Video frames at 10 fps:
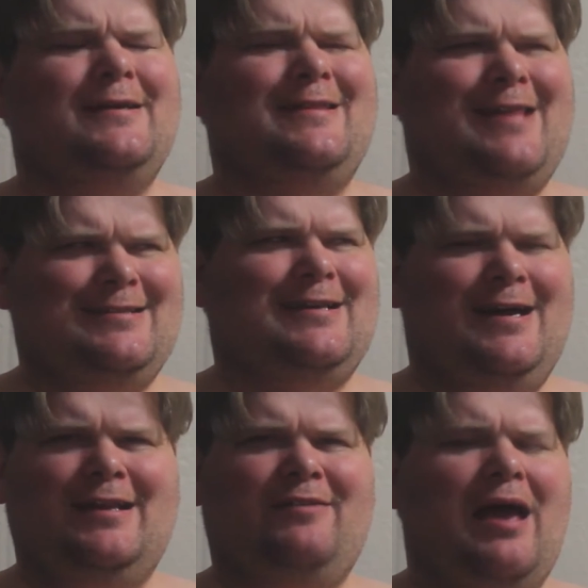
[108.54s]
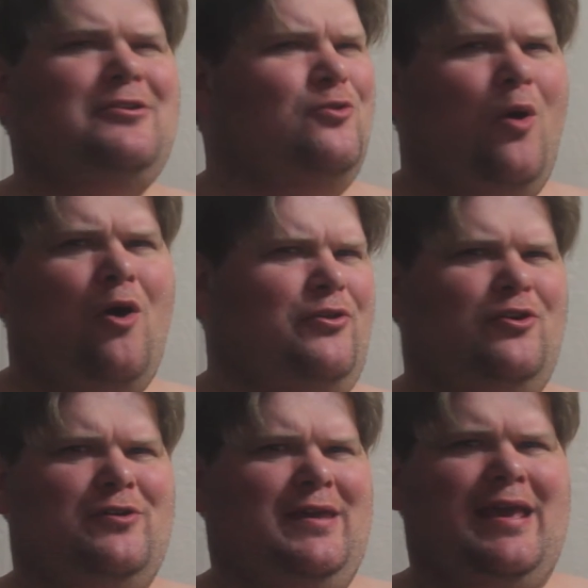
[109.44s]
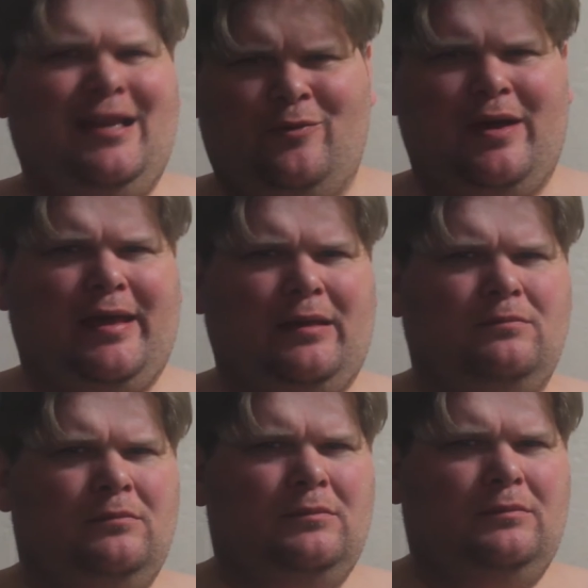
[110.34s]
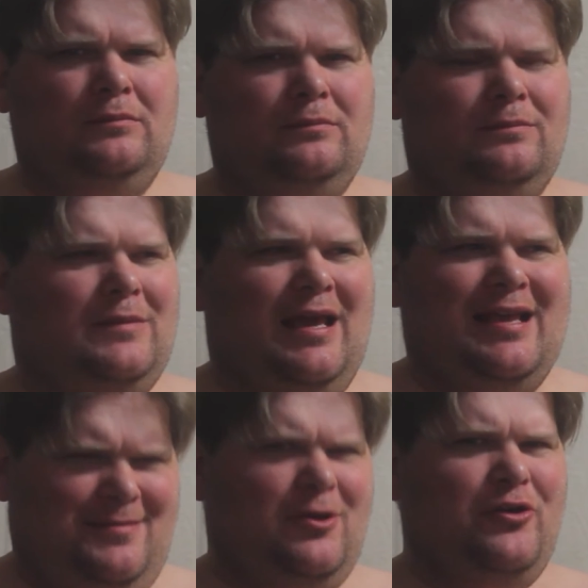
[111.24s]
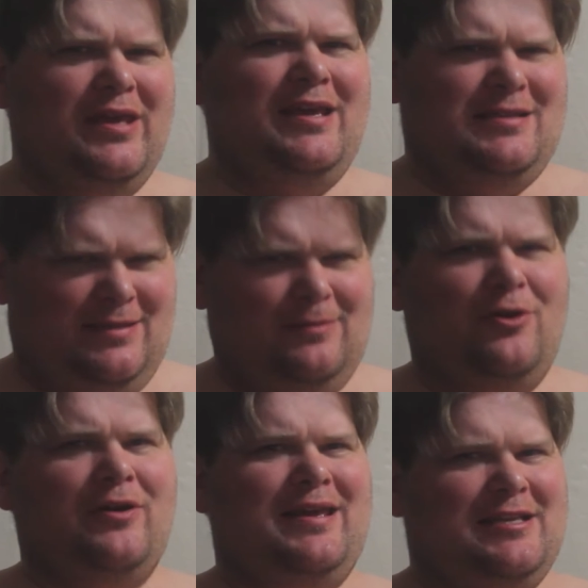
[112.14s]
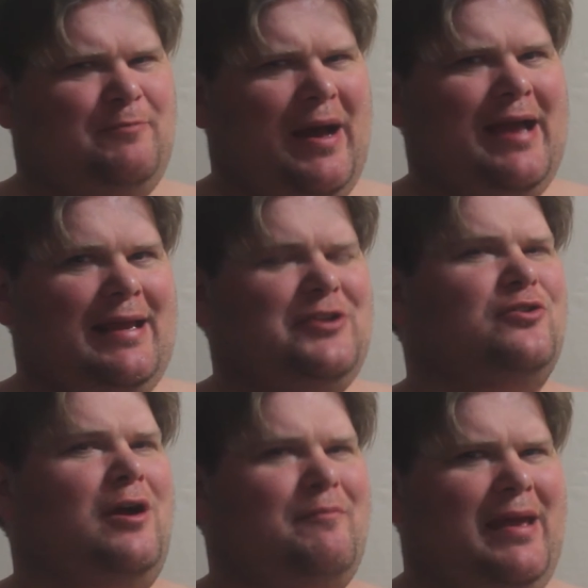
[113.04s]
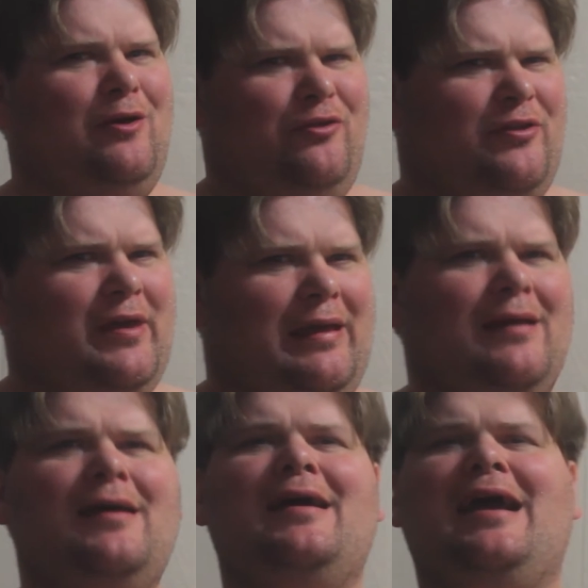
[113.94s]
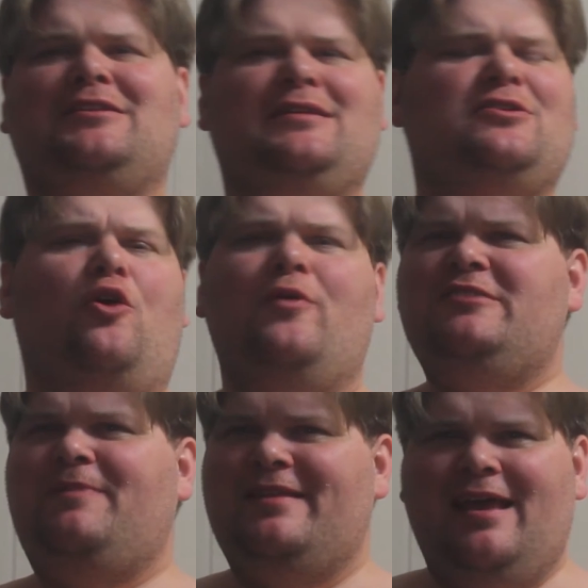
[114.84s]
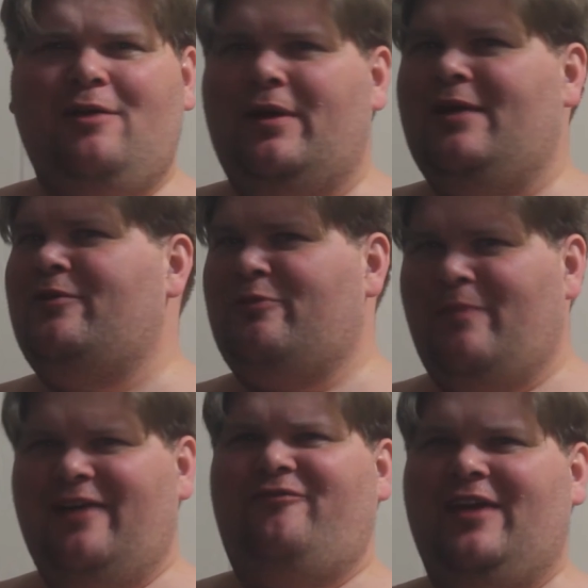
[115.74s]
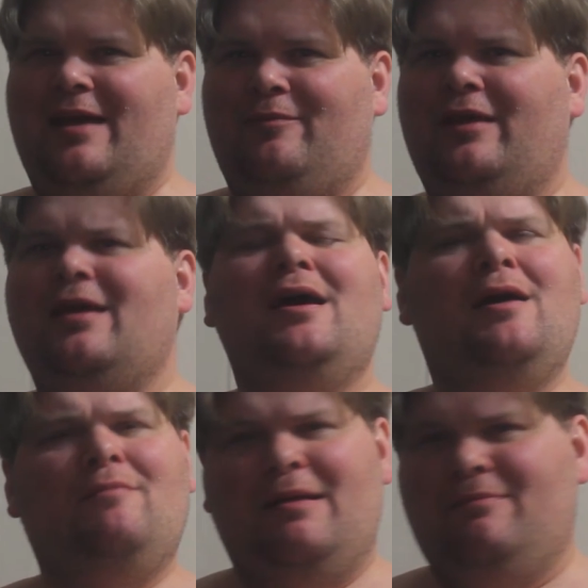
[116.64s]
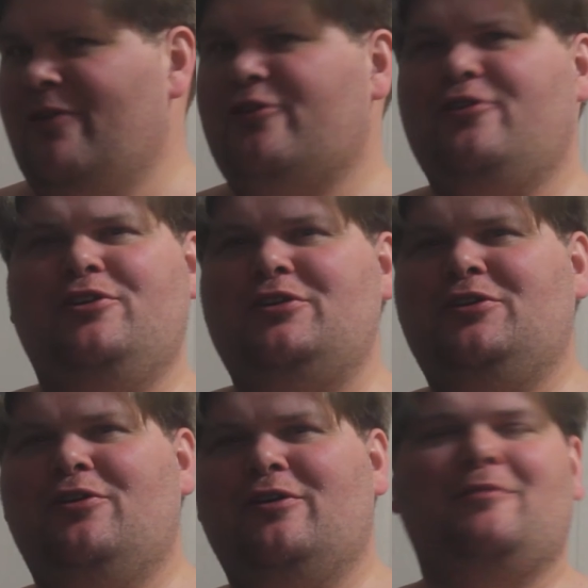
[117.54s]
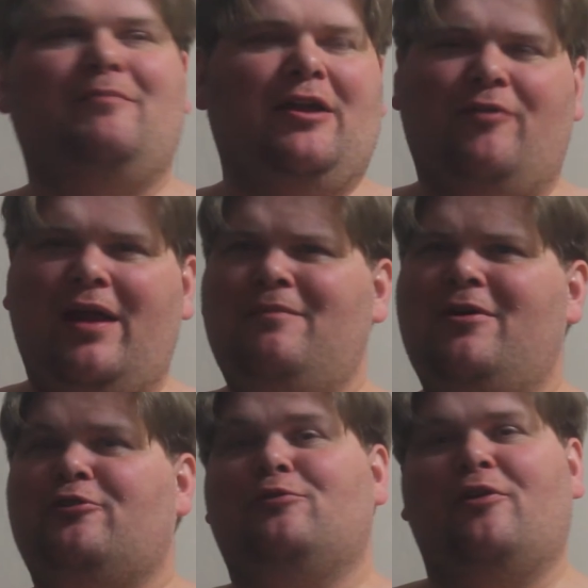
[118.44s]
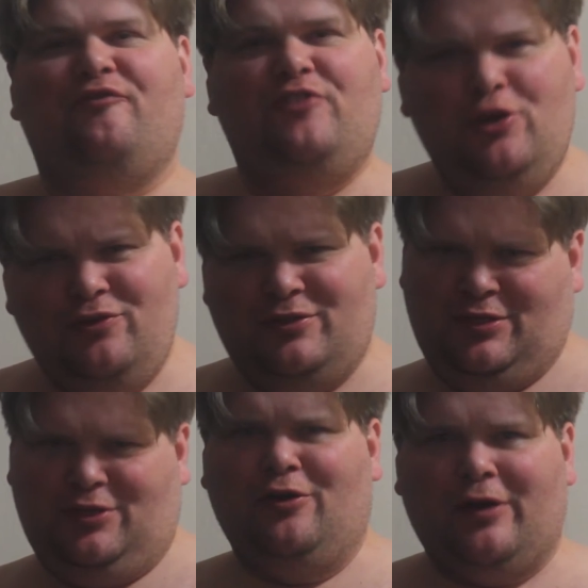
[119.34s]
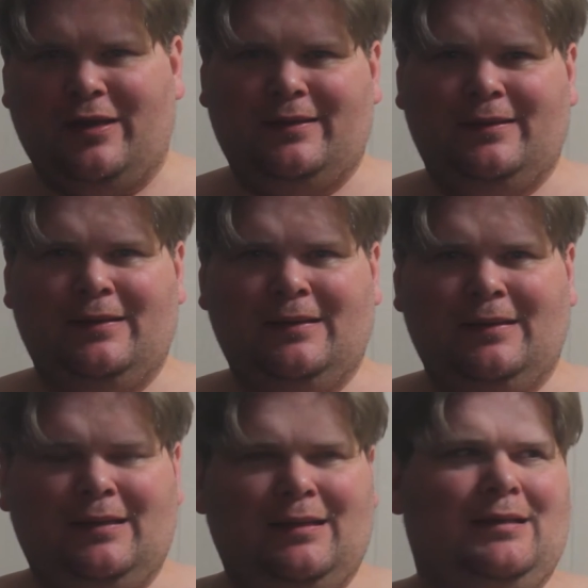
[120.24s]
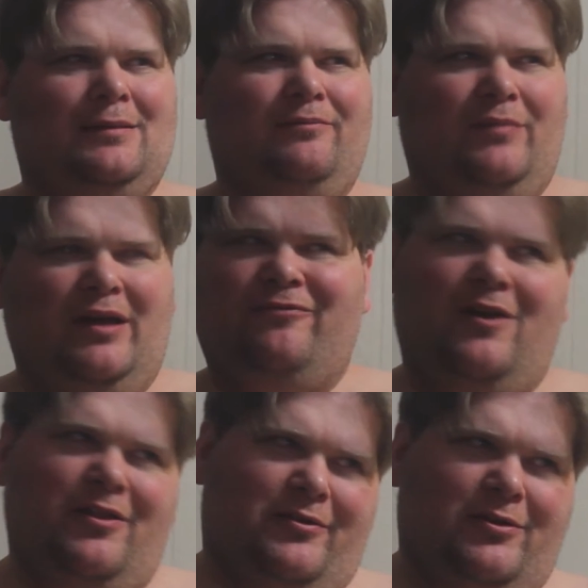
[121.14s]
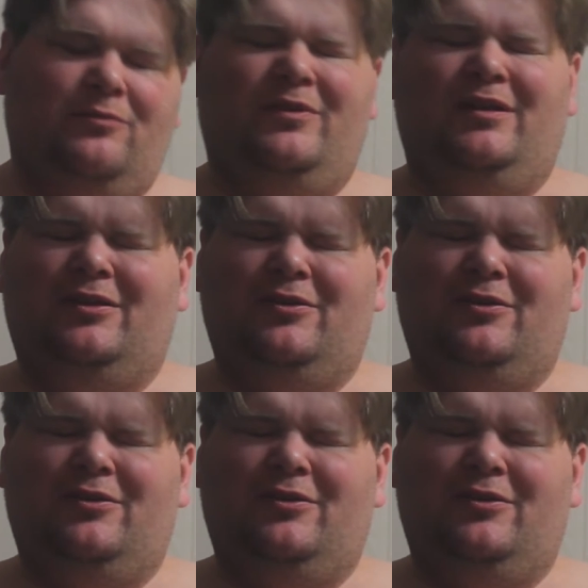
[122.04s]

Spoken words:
I do all the cooking anyway. Cooking is by nature a male thing. It's always been that way with my family. My mother couldn't cook. My grandmother refused to cook. My father couldn't really